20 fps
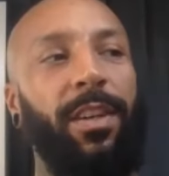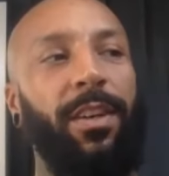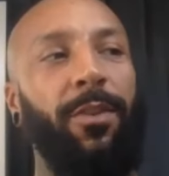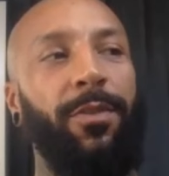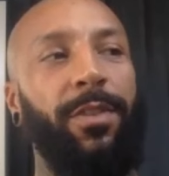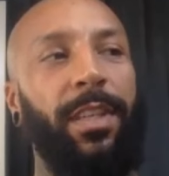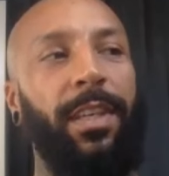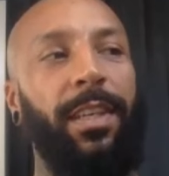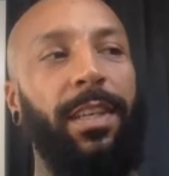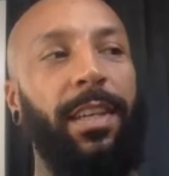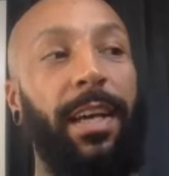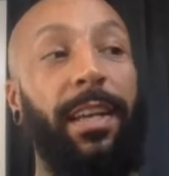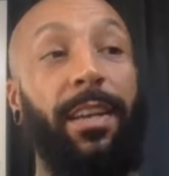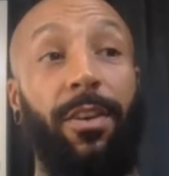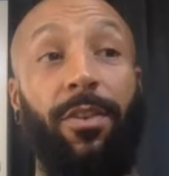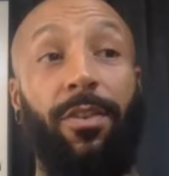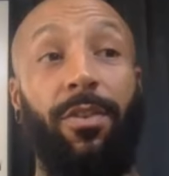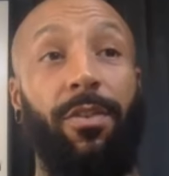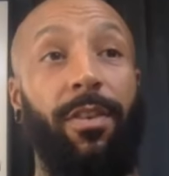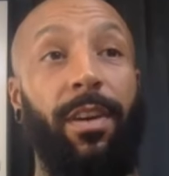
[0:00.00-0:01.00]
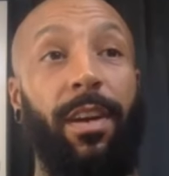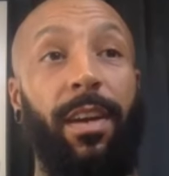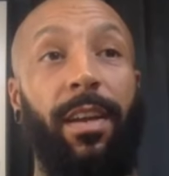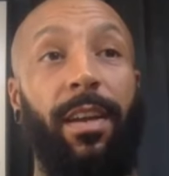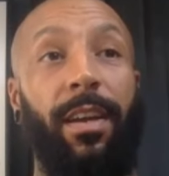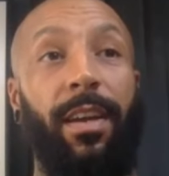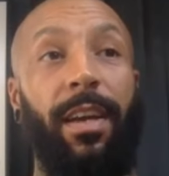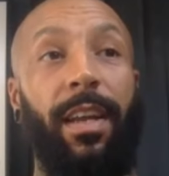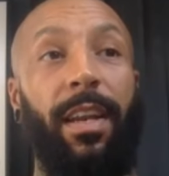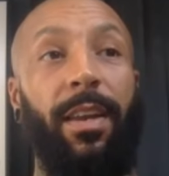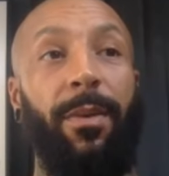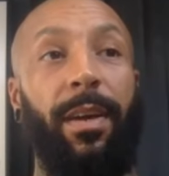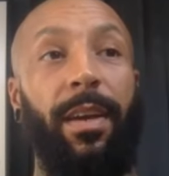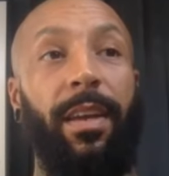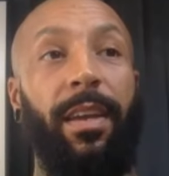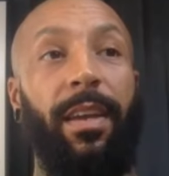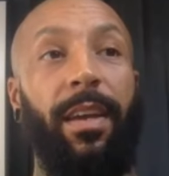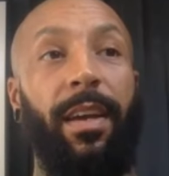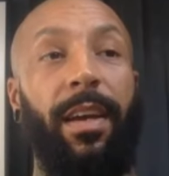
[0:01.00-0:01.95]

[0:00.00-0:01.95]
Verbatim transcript: Obviously, he had a good career anyway.